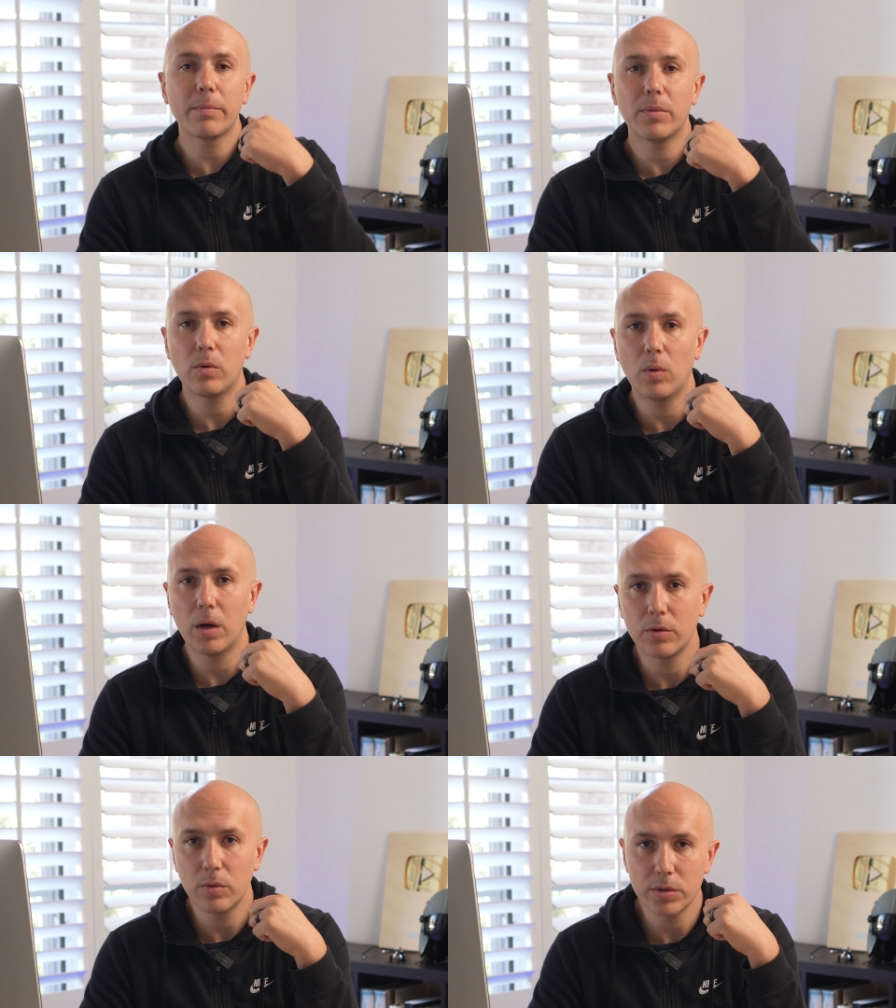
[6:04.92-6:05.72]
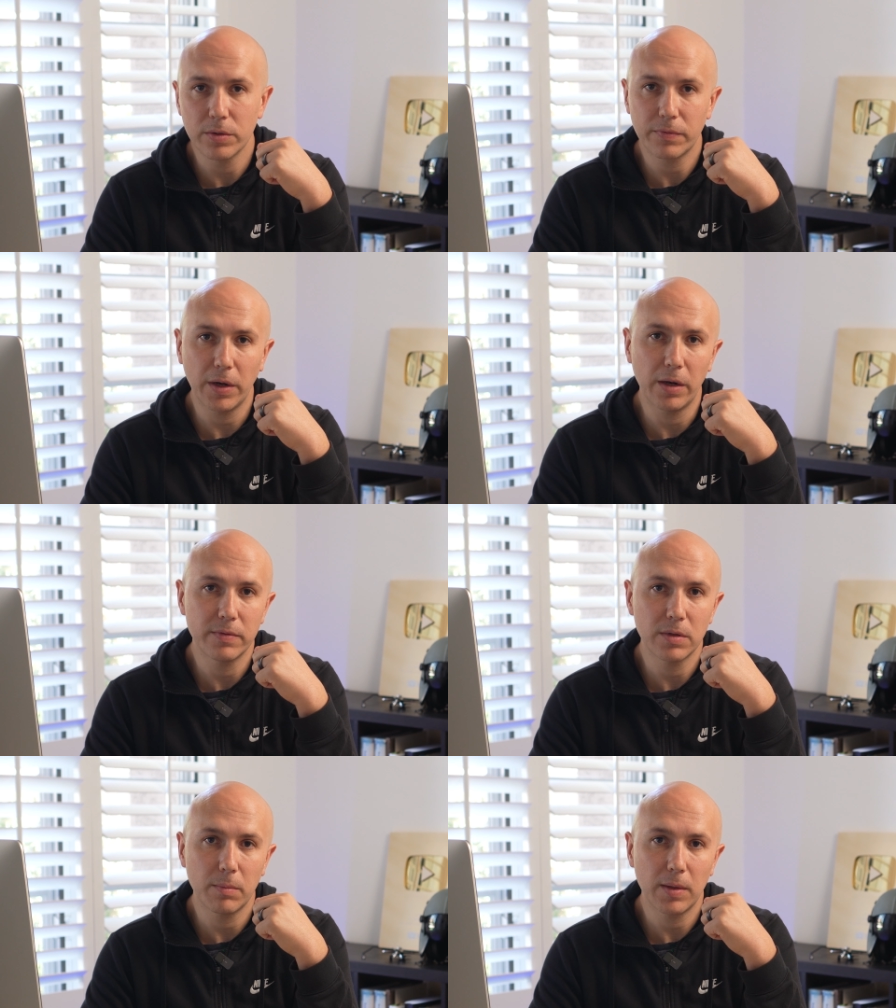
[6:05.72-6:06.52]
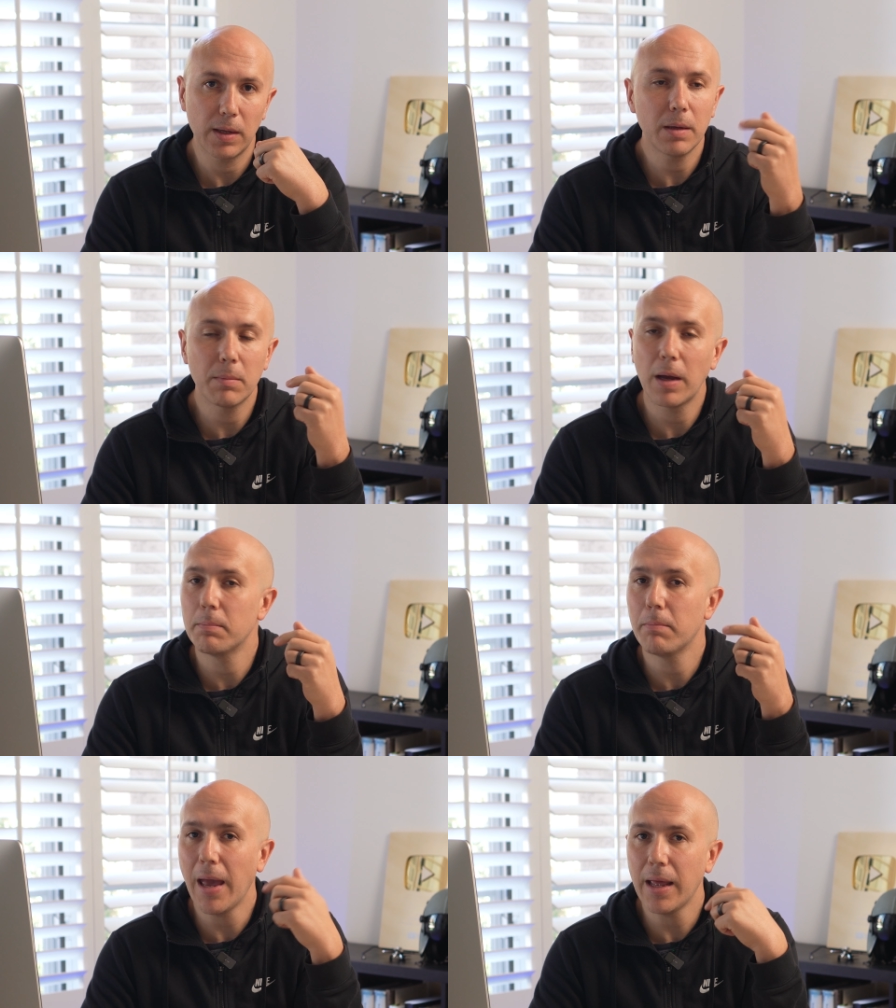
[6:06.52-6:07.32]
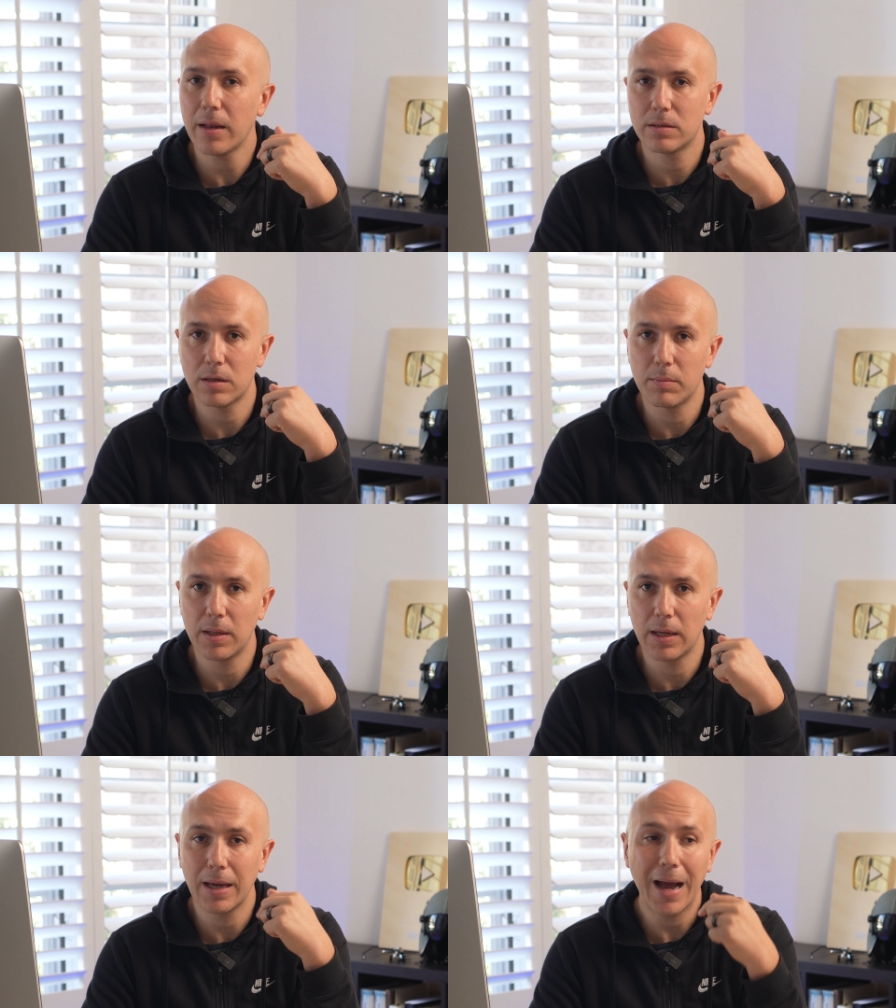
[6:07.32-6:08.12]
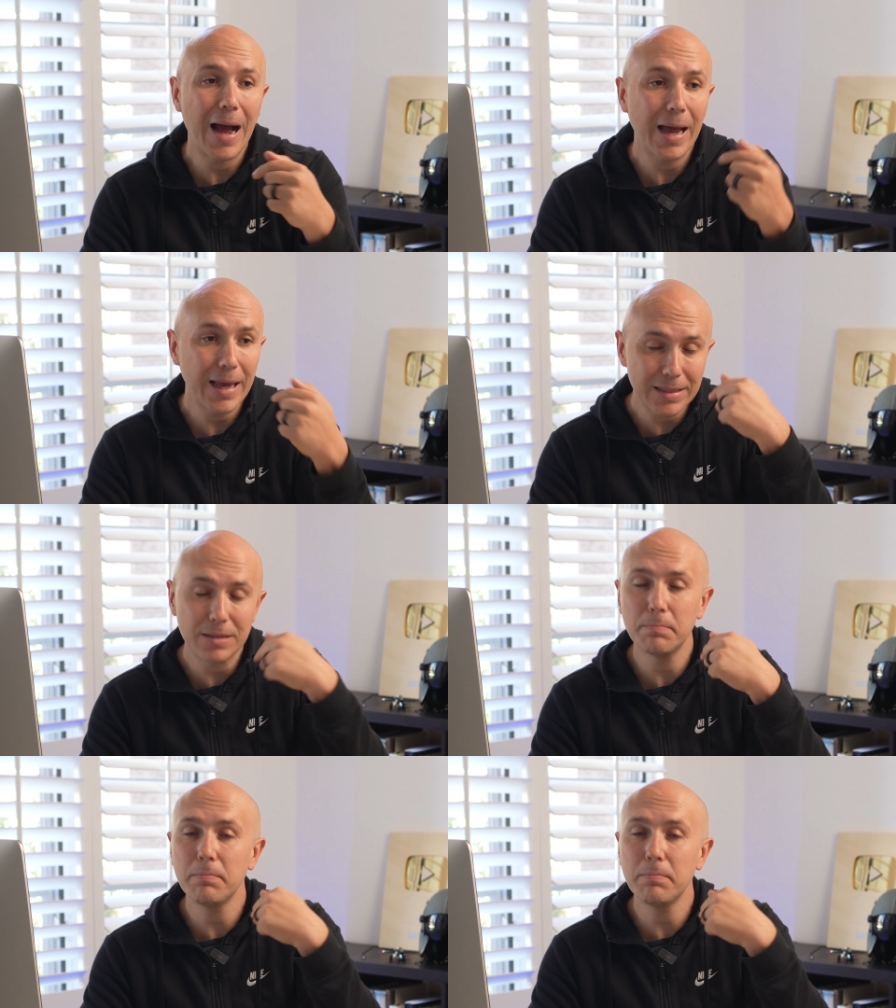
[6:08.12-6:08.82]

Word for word: am the one who is afraid of something. If I'm mad at something, it's